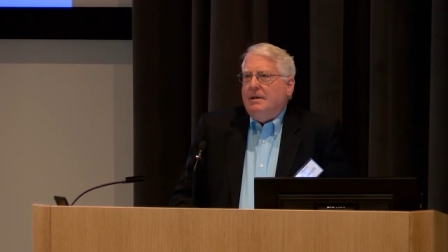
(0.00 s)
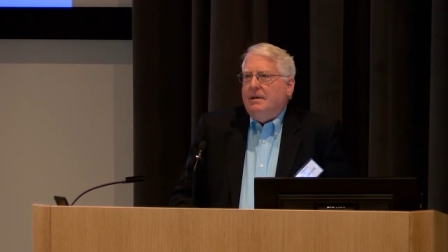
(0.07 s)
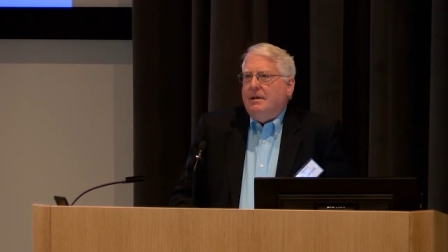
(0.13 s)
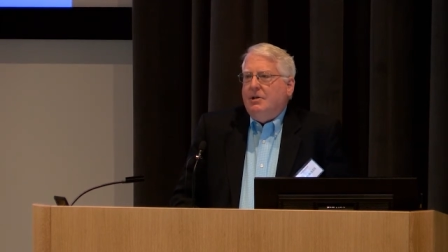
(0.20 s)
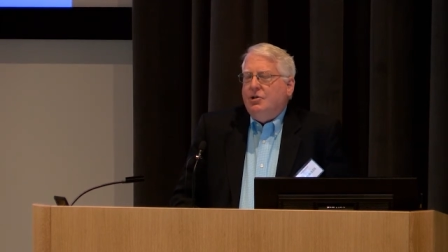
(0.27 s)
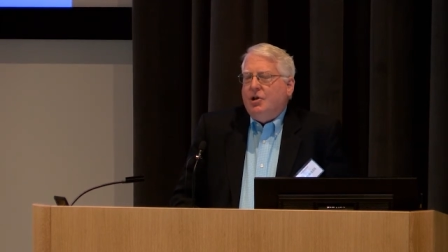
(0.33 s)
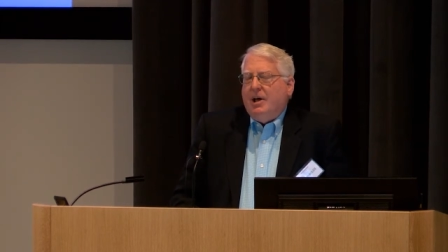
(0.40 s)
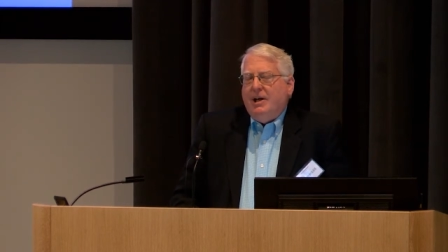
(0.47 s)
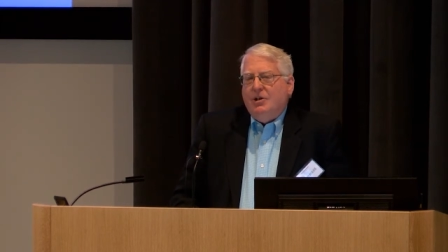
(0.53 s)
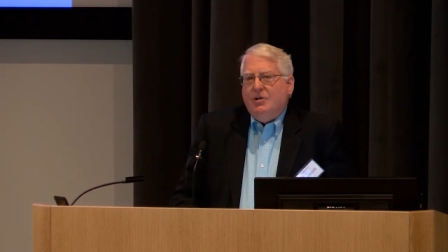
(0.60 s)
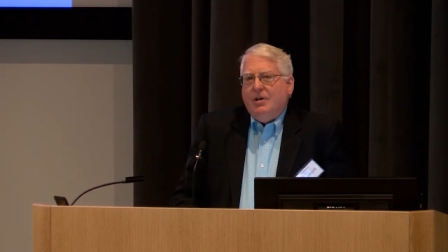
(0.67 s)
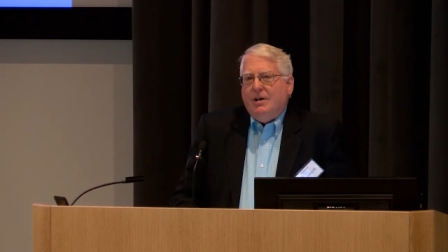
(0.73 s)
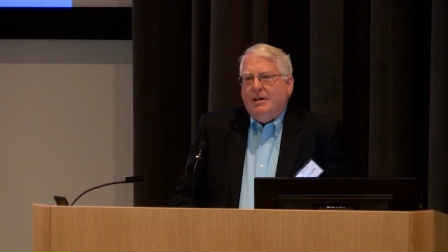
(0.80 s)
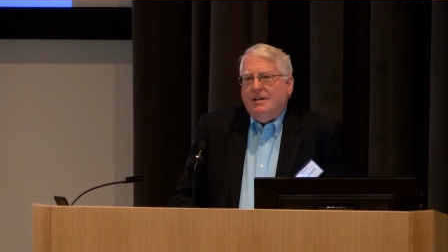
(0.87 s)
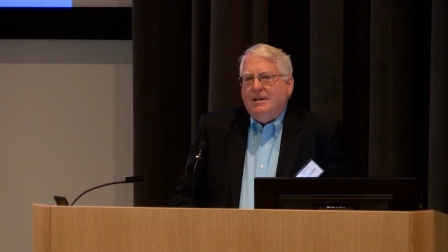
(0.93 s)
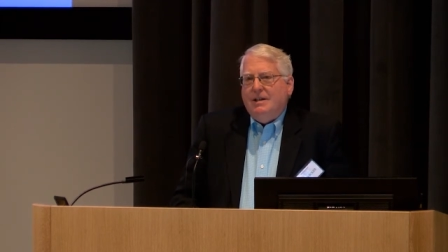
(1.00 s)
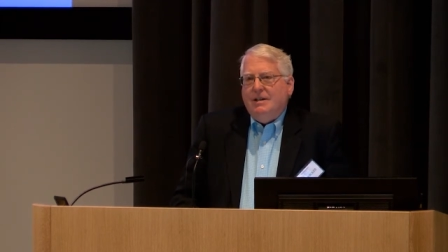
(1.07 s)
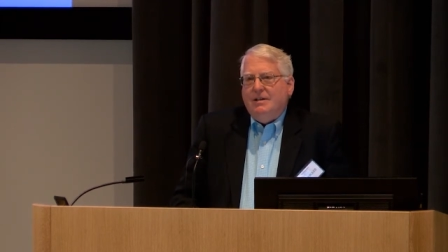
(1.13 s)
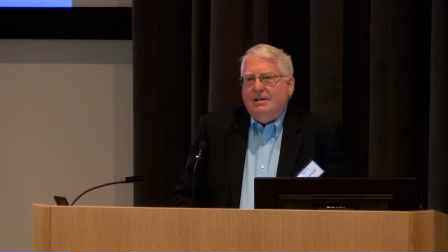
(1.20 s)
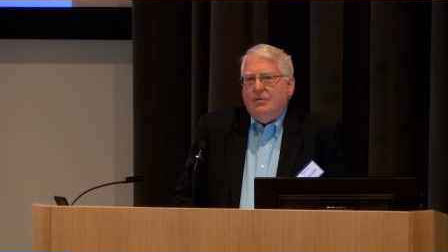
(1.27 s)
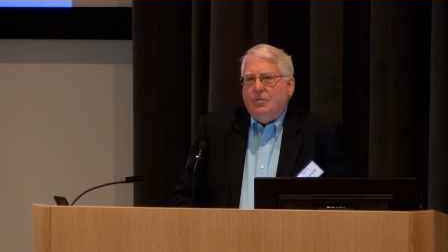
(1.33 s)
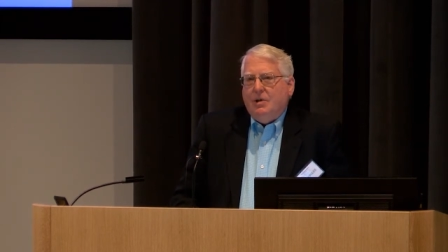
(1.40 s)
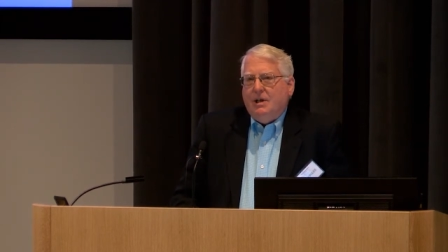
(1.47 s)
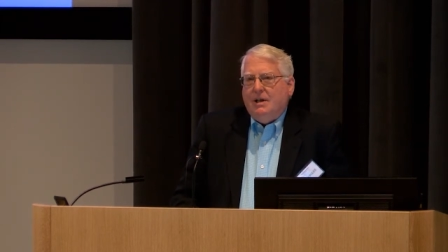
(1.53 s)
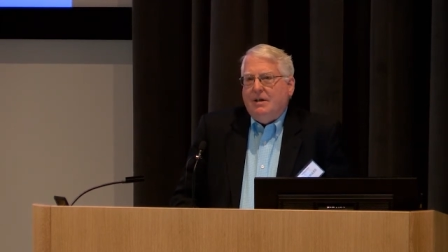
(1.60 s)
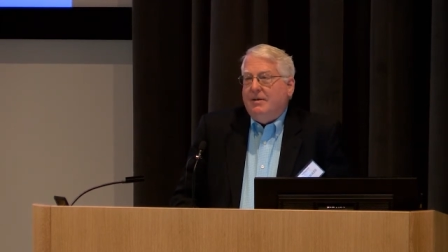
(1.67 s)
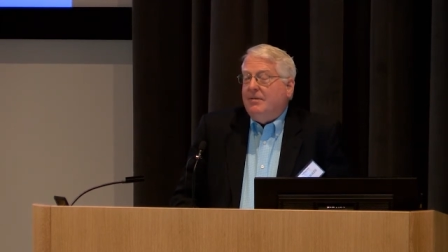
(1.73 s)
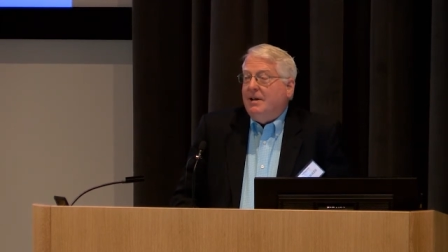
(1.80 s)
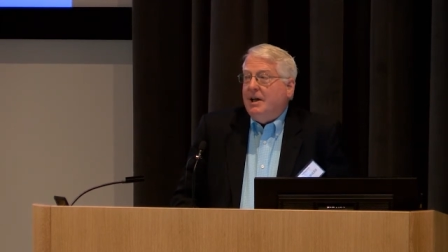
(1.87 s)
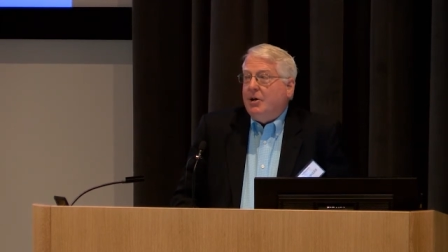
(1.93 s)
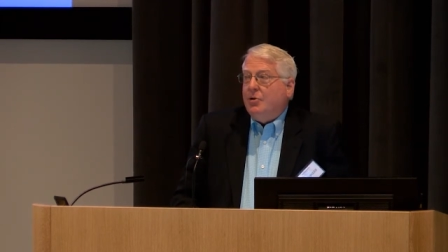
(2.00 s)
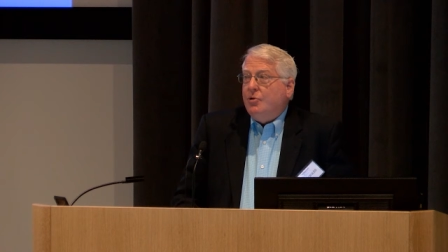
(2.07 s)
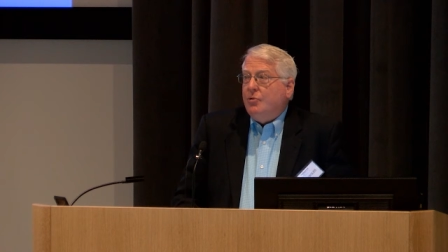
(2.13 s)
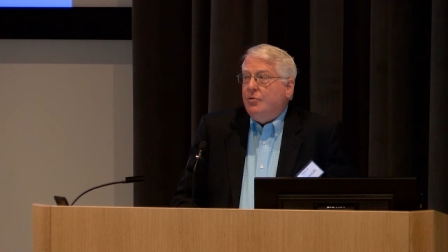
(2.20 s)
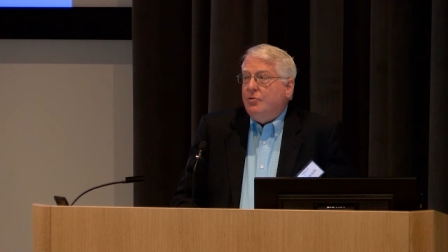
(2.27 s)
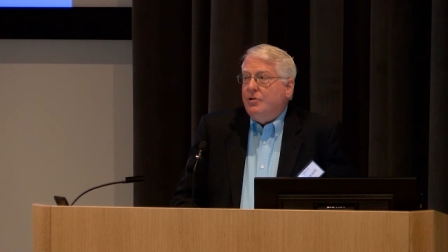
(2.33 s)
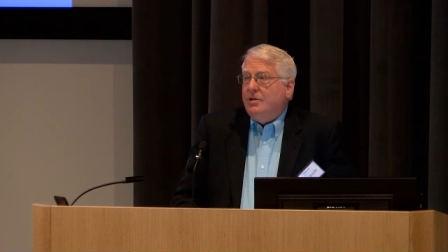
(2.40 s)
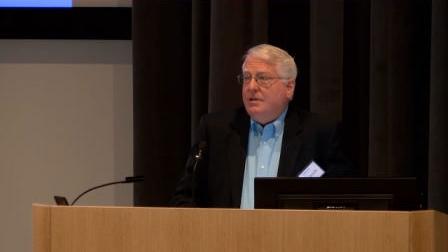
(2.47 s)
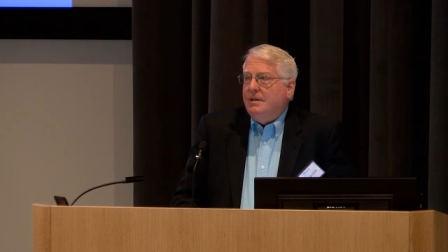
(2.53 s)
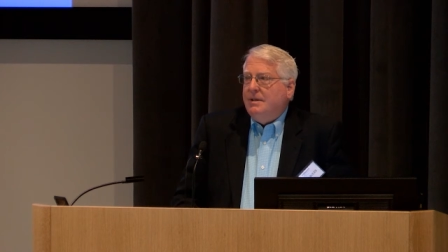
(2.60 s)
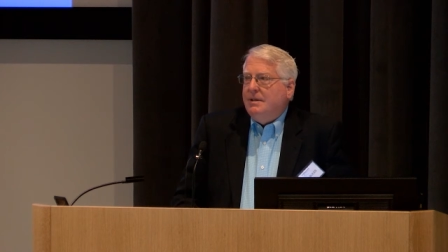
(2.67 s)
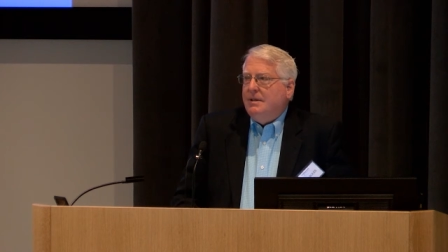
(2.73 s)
education consisted really of lectures,